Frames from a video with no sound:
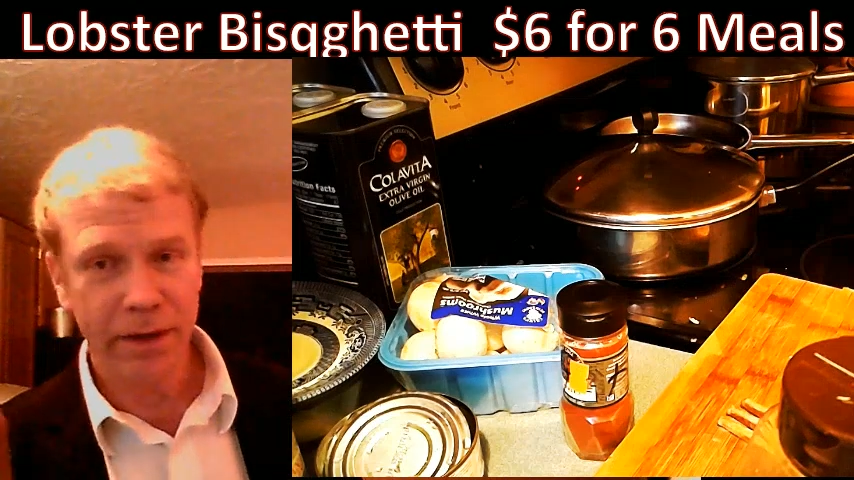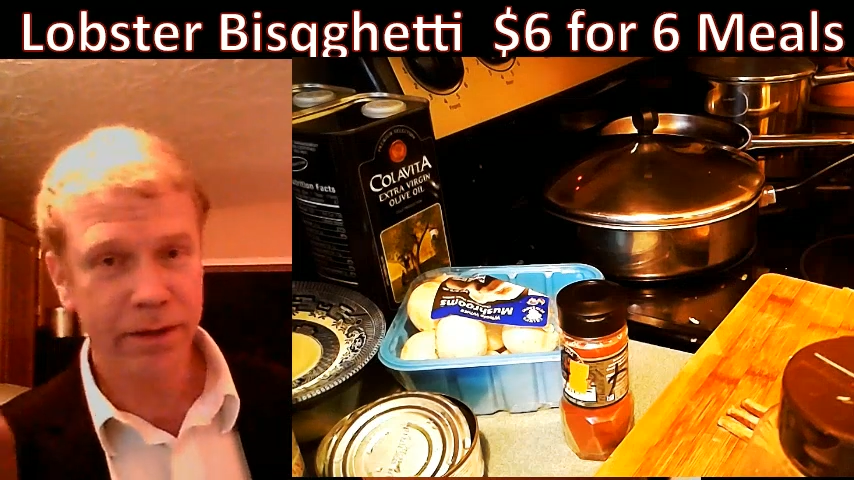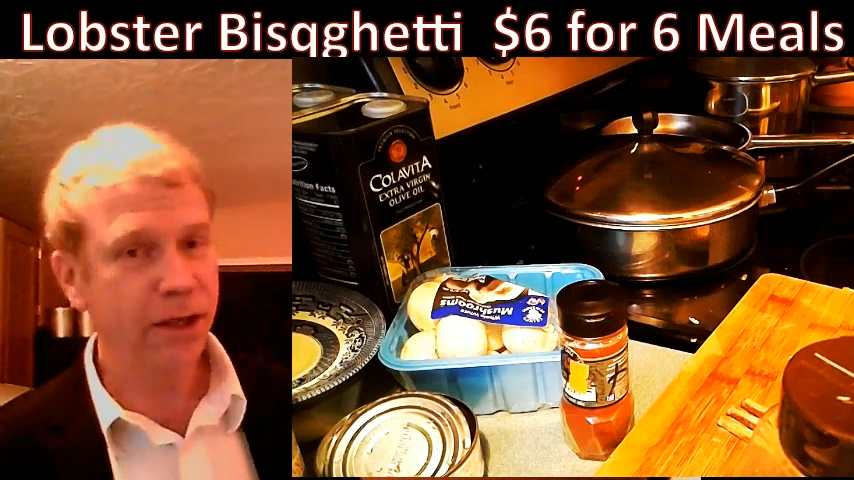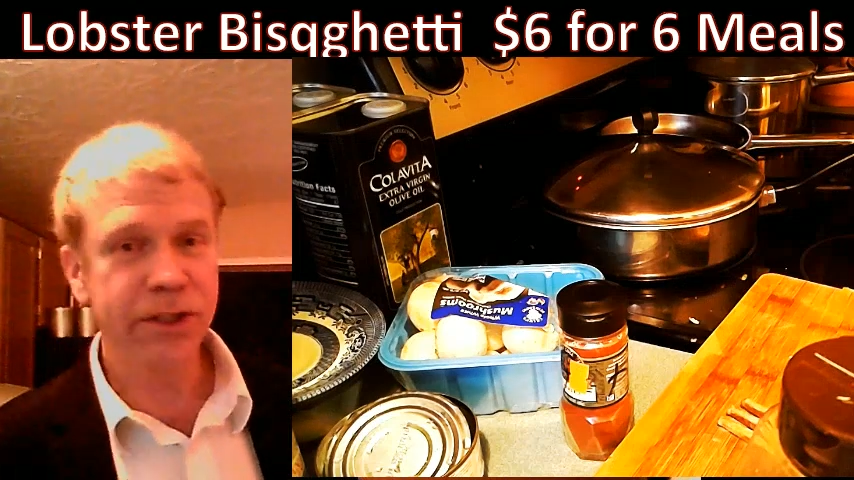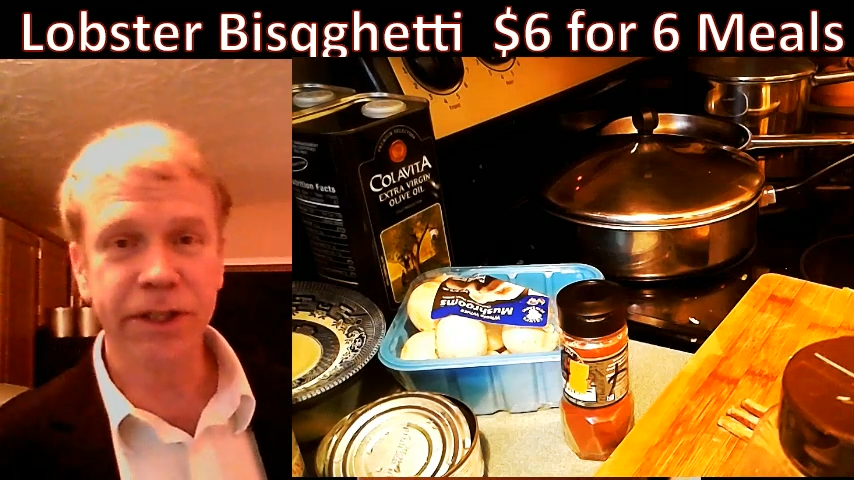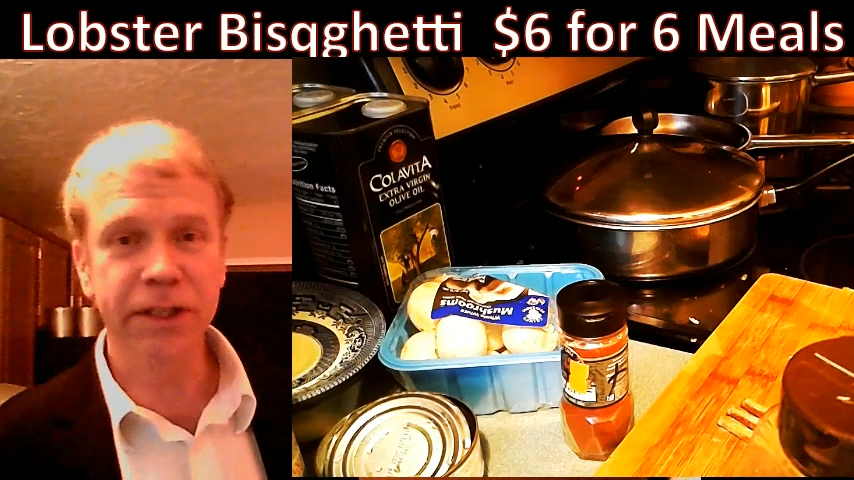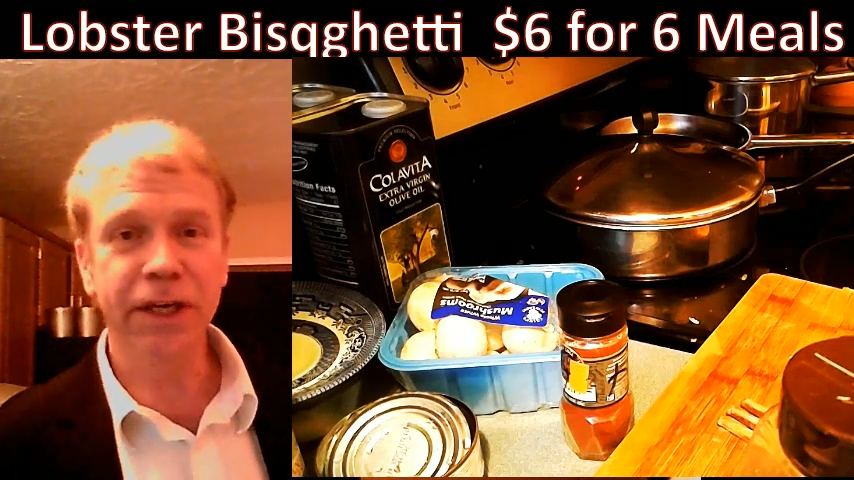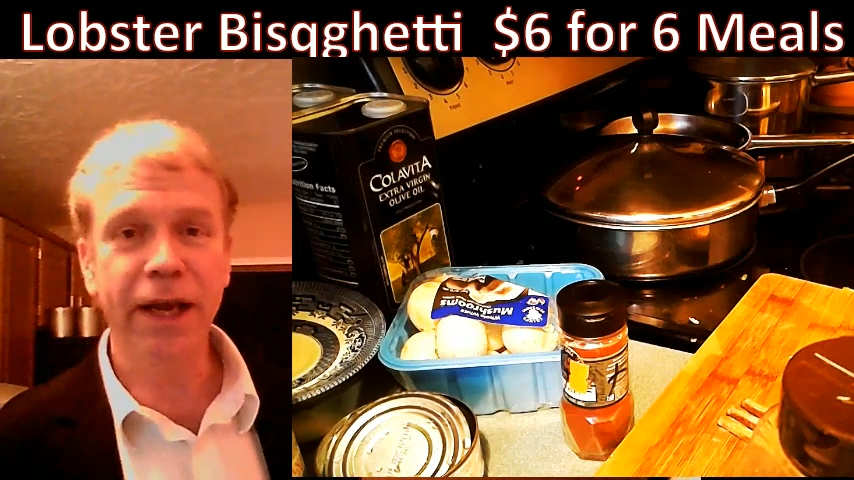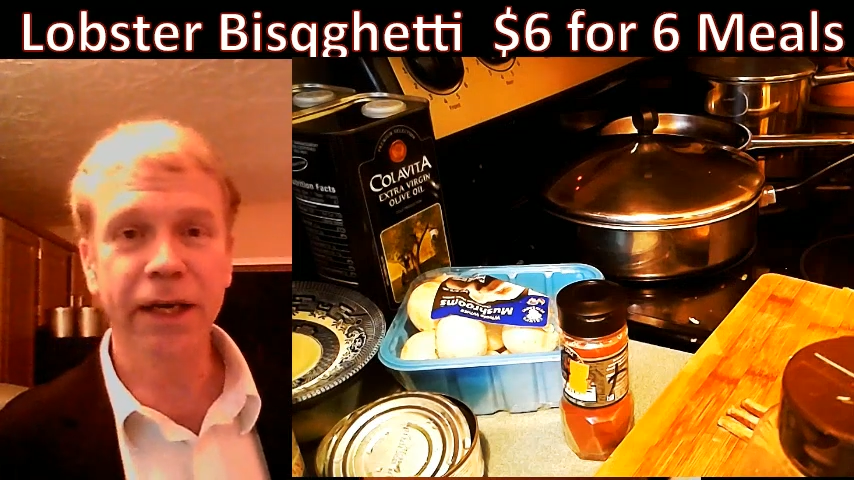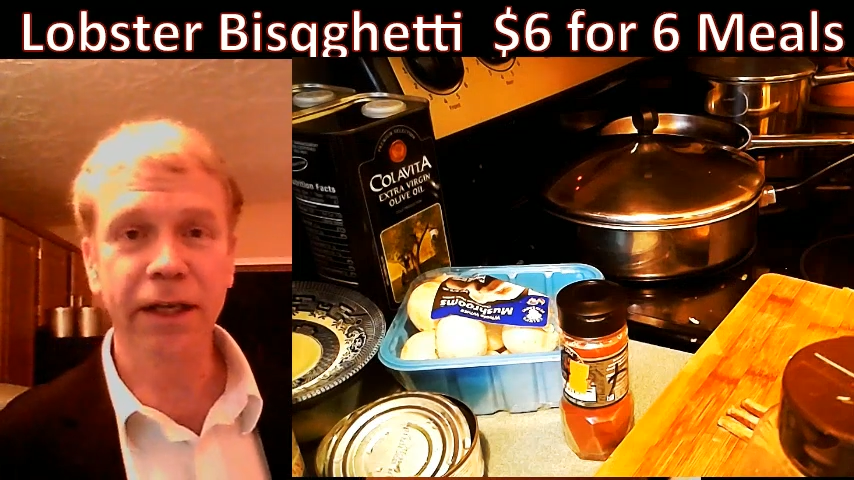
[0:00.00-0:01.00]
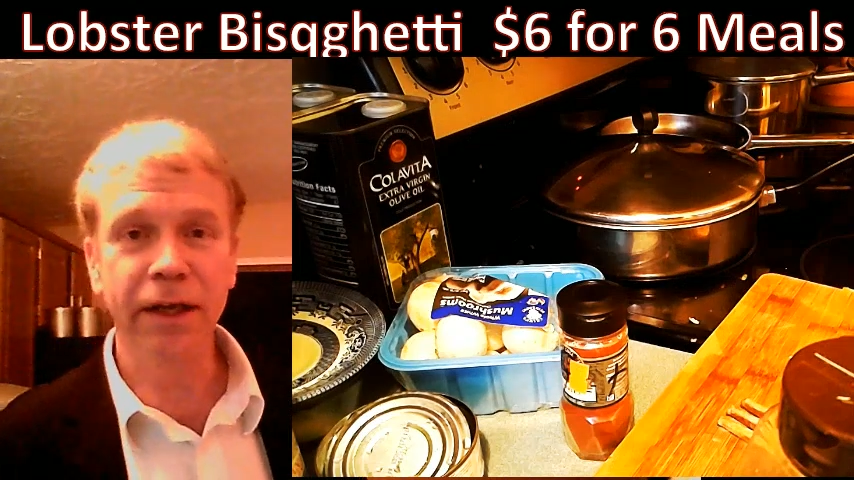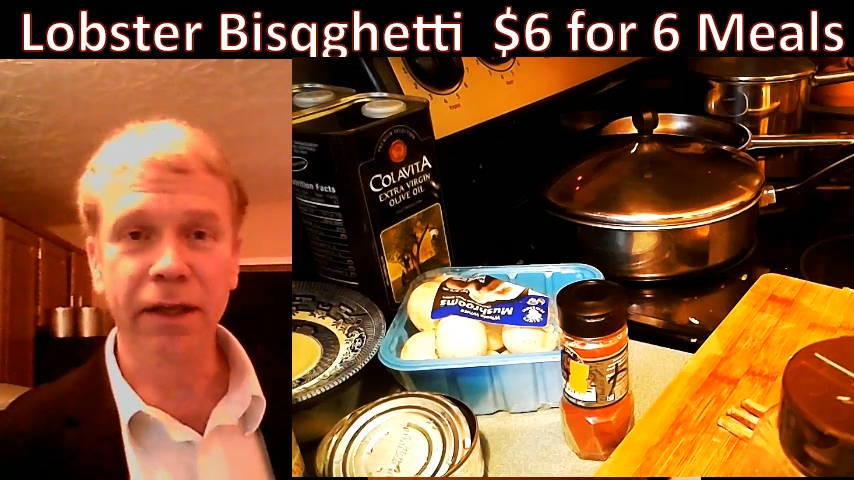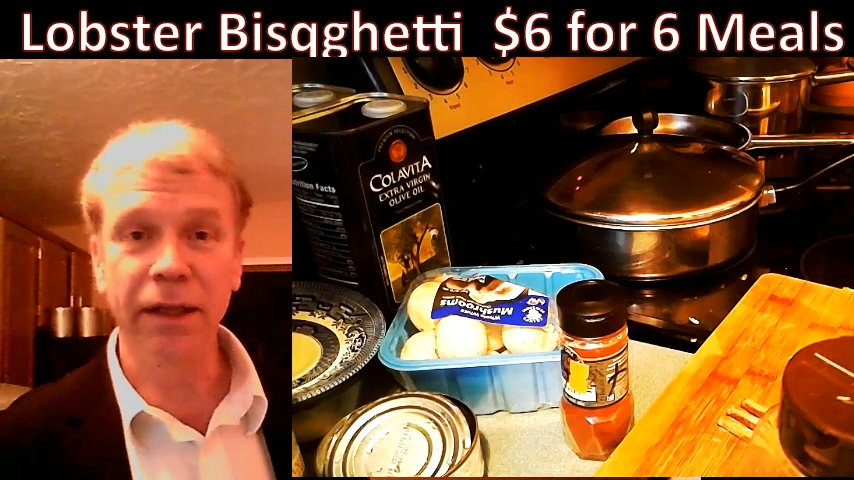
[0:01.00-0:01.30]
that's just an idea